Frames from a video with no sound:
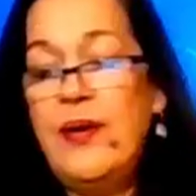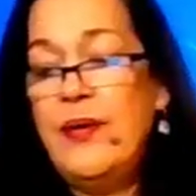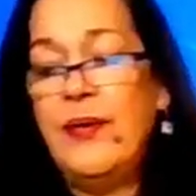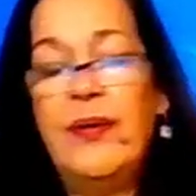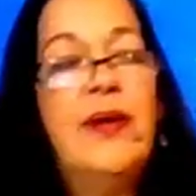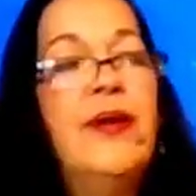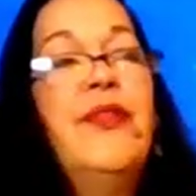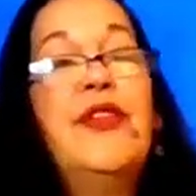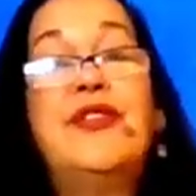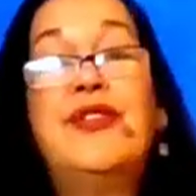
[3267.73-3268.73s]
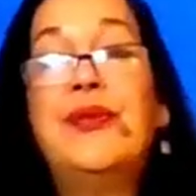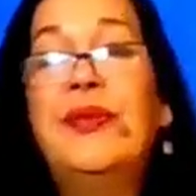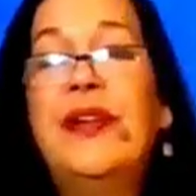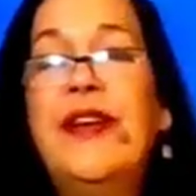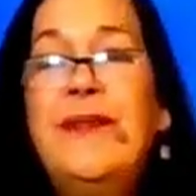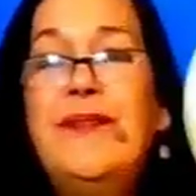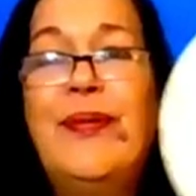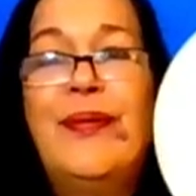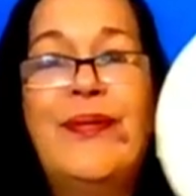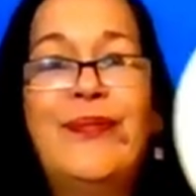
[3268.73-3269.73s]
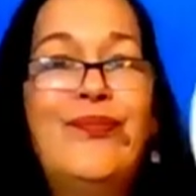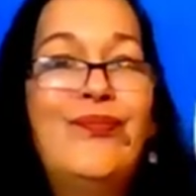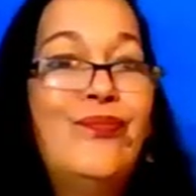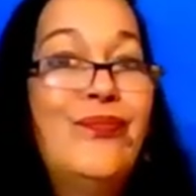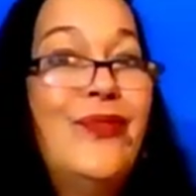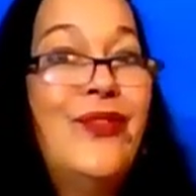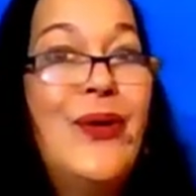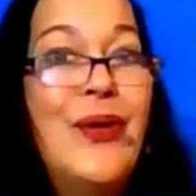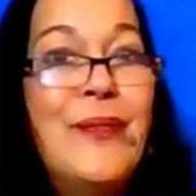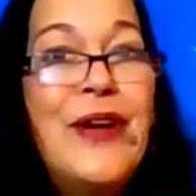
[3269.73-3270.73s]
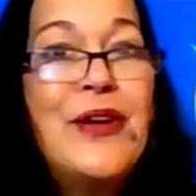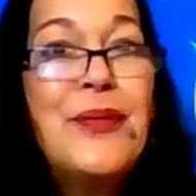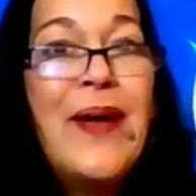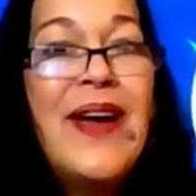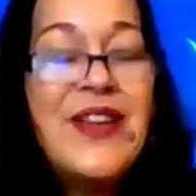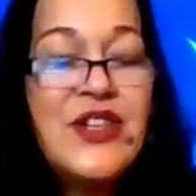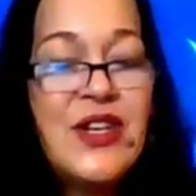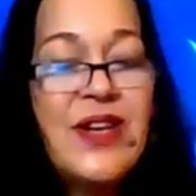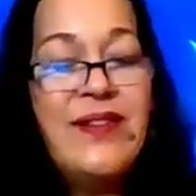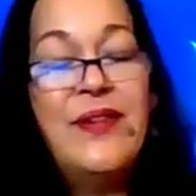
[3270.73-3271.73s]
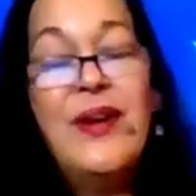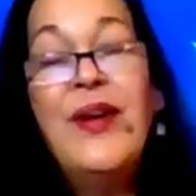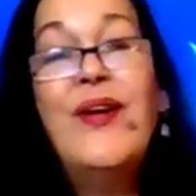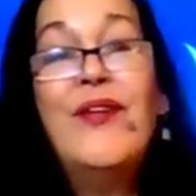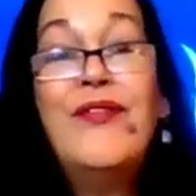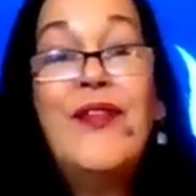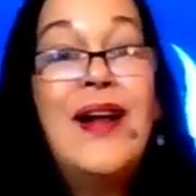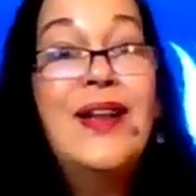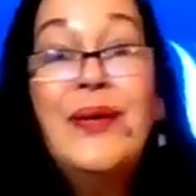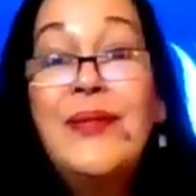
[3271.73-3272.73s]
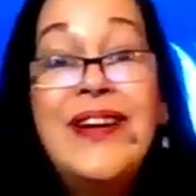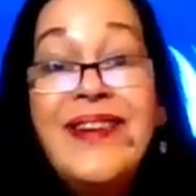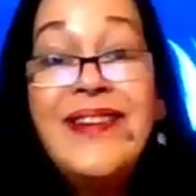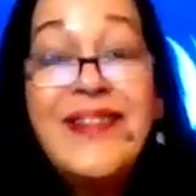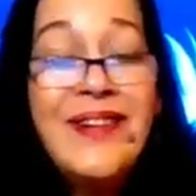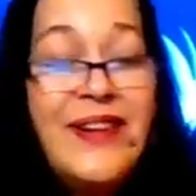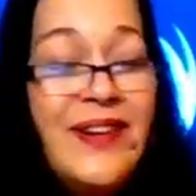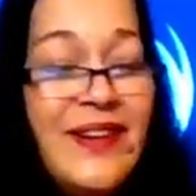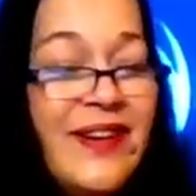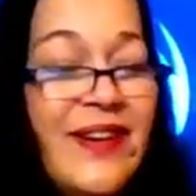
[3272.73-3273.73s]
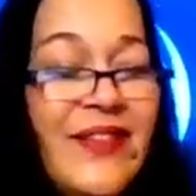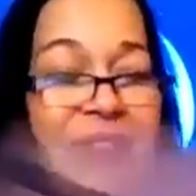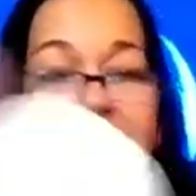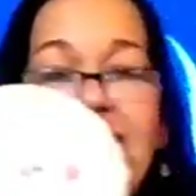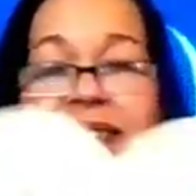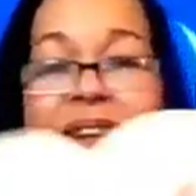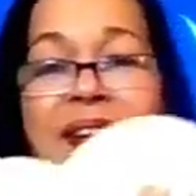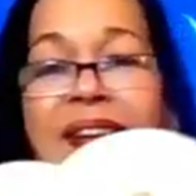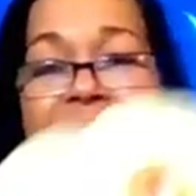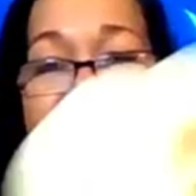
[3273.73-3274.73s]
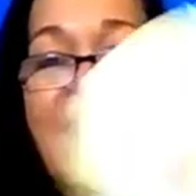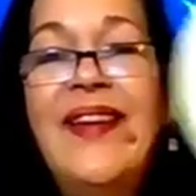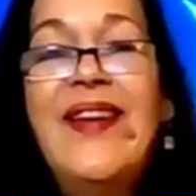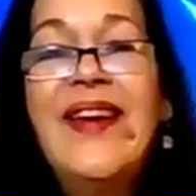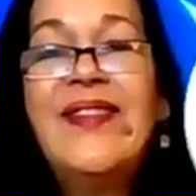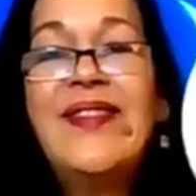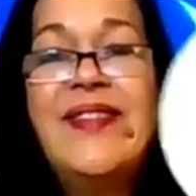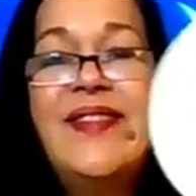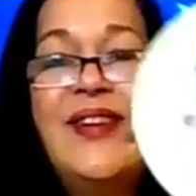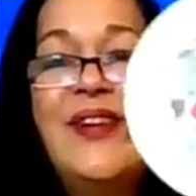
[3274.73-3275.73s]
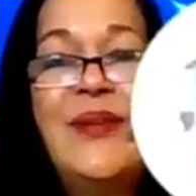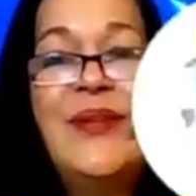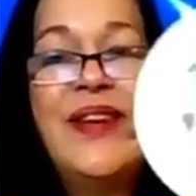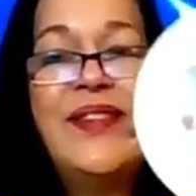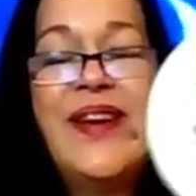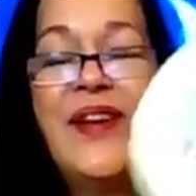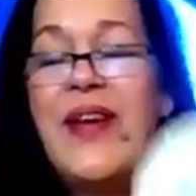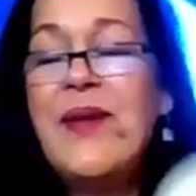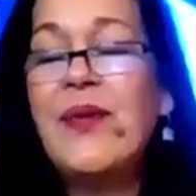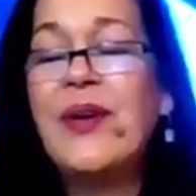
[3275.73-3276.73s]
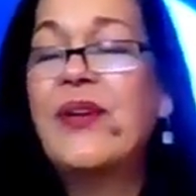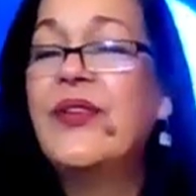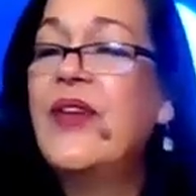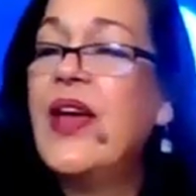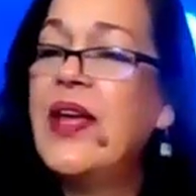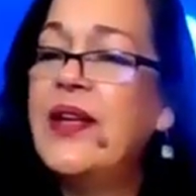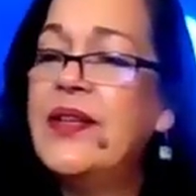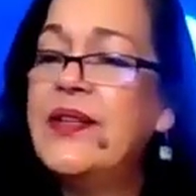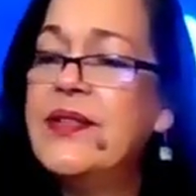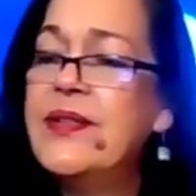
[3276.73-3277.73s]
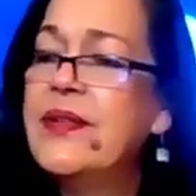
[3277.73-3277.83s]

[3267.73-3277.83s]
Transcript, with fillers: Oh, the tulip. It's all about your passion, following your heart. And that's, you know, that's how that works. And